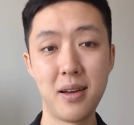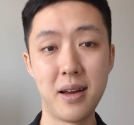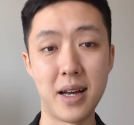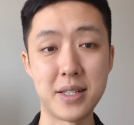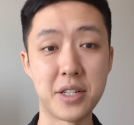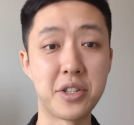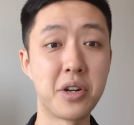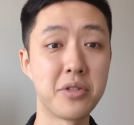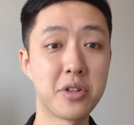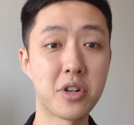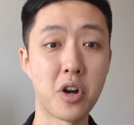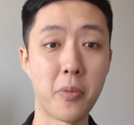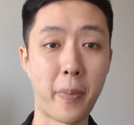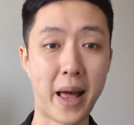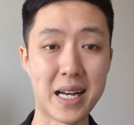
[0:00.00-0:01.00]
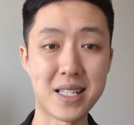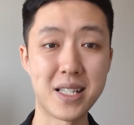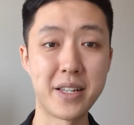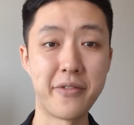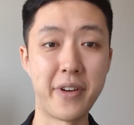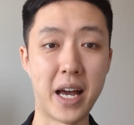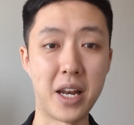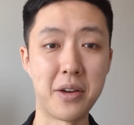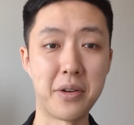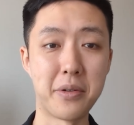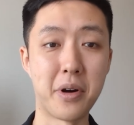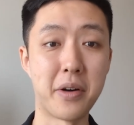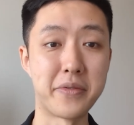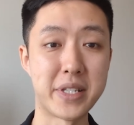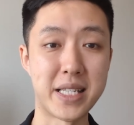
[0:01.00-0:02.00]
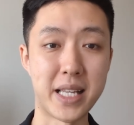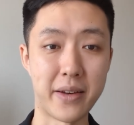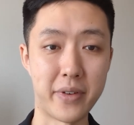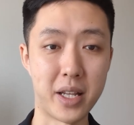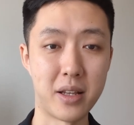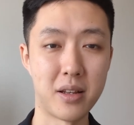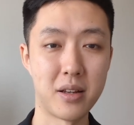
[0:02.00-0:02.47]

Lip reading: has a total complexity value of 7,